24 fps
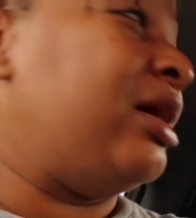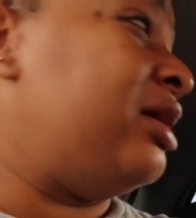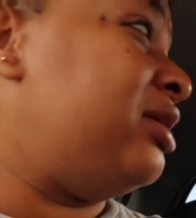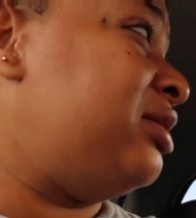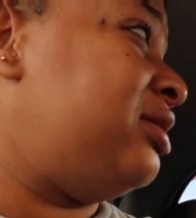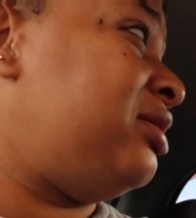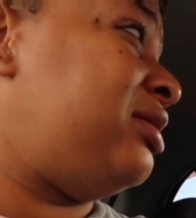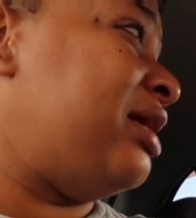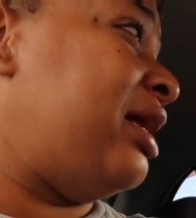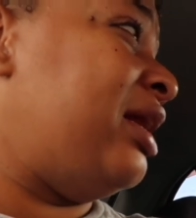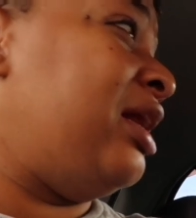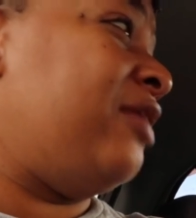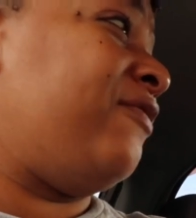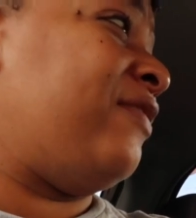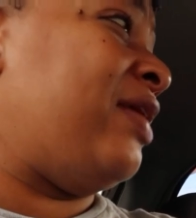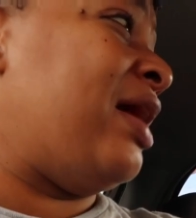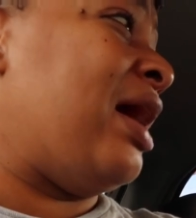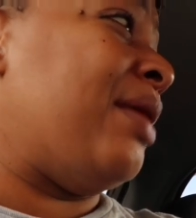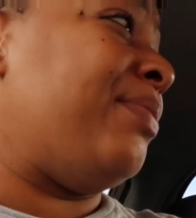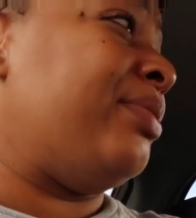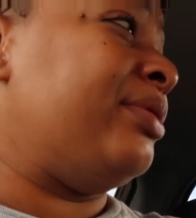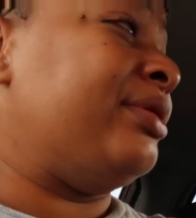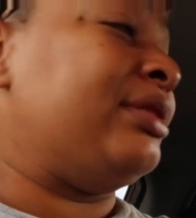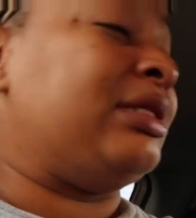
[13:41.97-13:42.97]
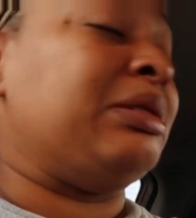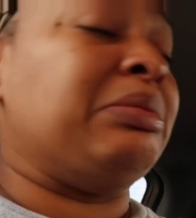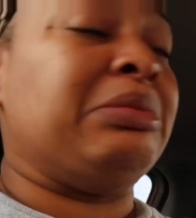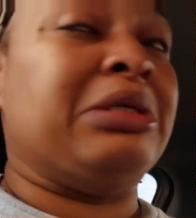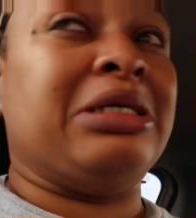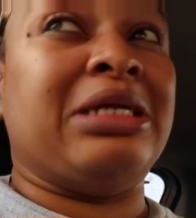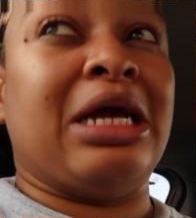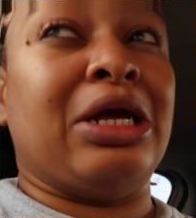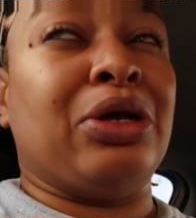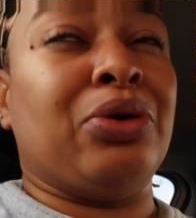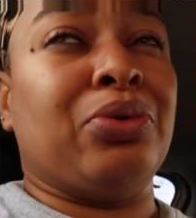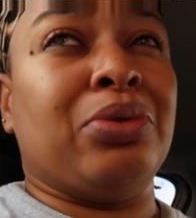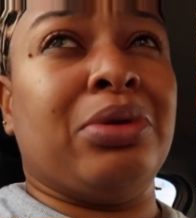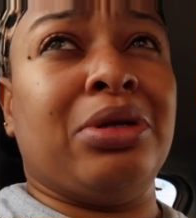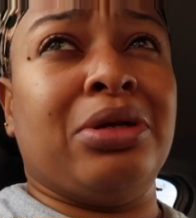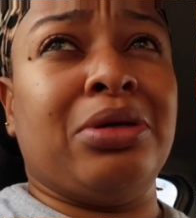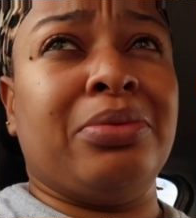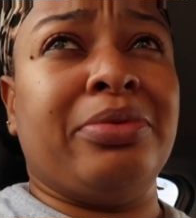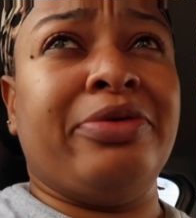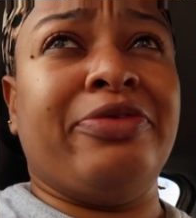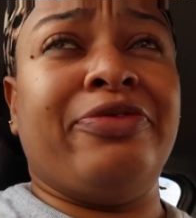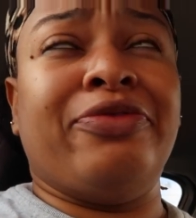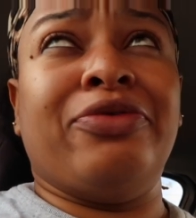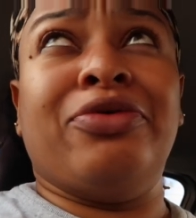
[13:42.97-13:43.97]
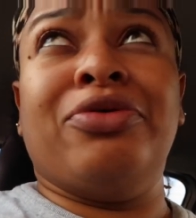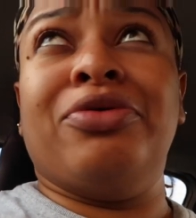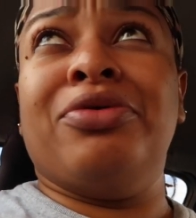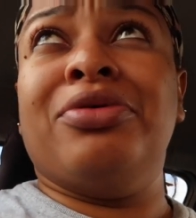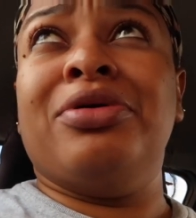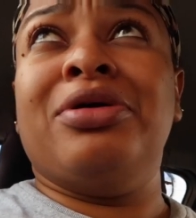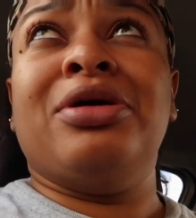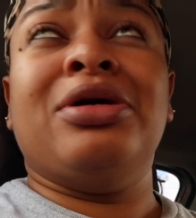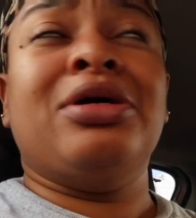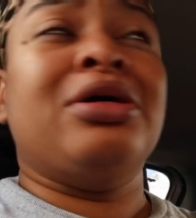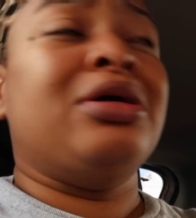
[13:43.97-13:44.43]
and that never happened to me in Angola before.